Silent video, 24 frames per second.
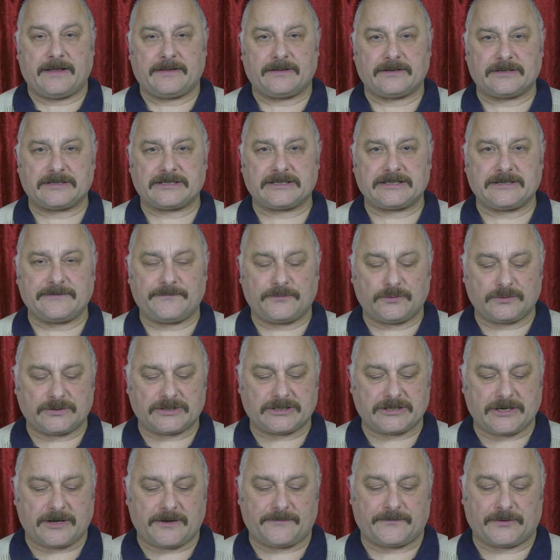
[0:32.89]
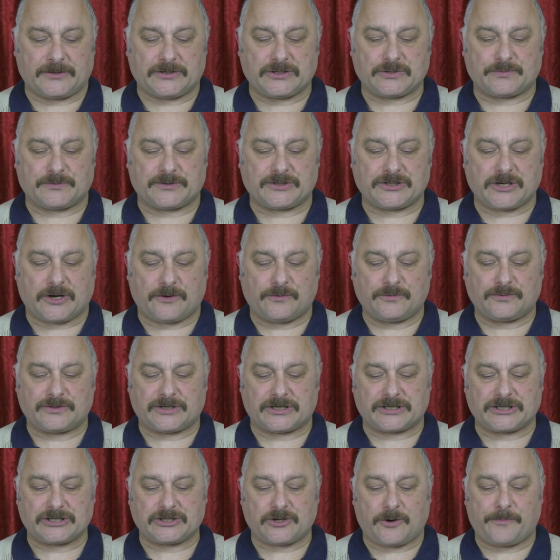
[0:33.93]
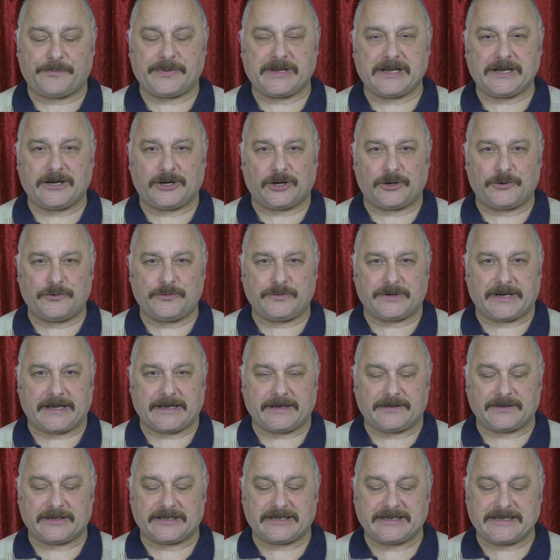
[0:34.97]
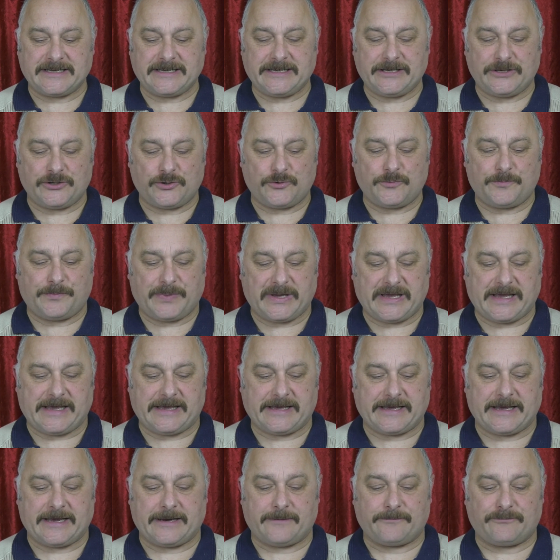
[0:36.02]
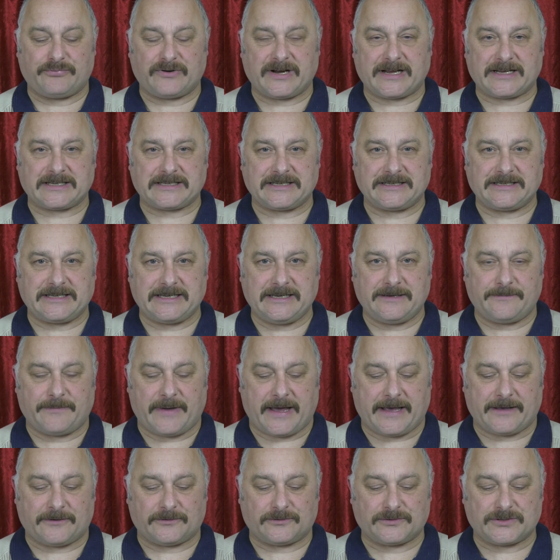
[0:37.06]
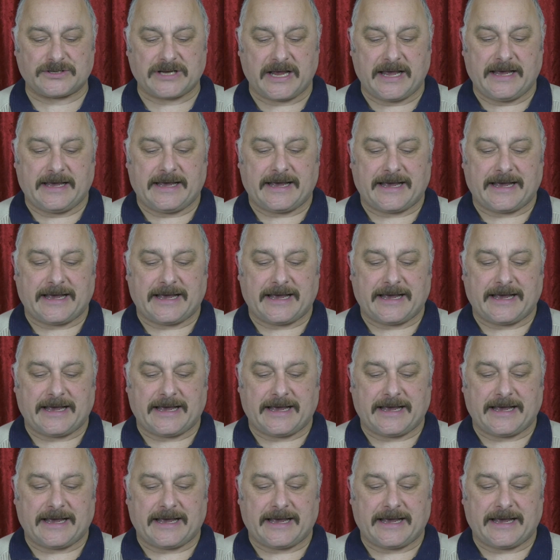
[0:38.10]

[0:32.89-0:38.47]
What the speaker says: that civil servants were told to stop including the DUP in Brexit emails